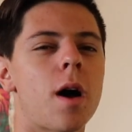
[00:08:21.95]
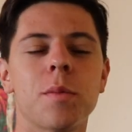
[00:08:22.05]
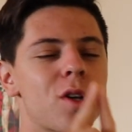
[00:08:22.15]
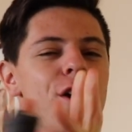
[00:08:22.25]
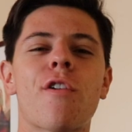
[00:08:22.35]

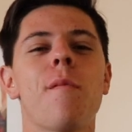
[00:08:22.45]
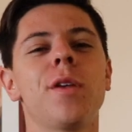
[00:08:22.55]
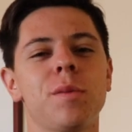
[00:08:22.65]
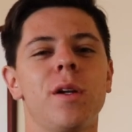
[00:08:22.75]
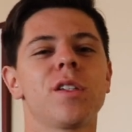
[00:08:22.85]
I'm sorry if I
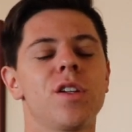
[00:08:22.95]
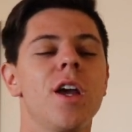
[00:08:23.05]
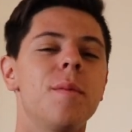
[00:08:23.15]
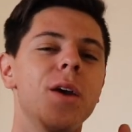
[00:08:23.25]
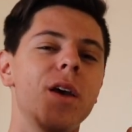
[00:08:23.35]
mispronounced your
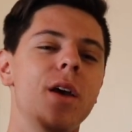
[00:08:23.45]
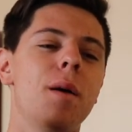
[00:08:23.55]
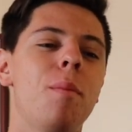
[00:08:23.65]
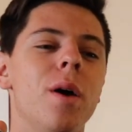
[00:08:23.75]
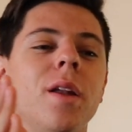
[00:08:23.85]
name,
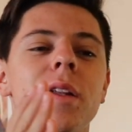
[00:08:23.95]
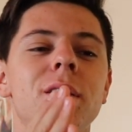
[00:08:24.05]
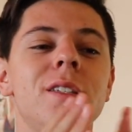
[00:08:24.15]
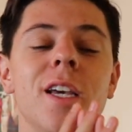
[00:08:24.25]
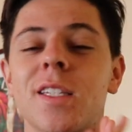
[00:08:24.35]
but
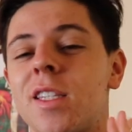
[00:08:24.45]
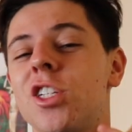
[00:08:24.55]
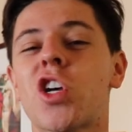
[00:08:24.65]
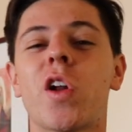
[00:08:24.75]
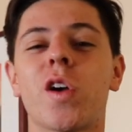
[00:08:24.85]
yes,
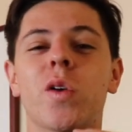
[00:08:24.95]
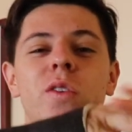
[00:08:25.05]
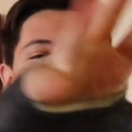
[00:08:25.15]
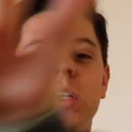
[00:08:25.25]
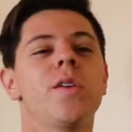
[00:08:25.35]
the shout out
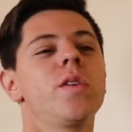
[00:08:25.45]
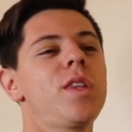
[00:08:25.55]
goes to you.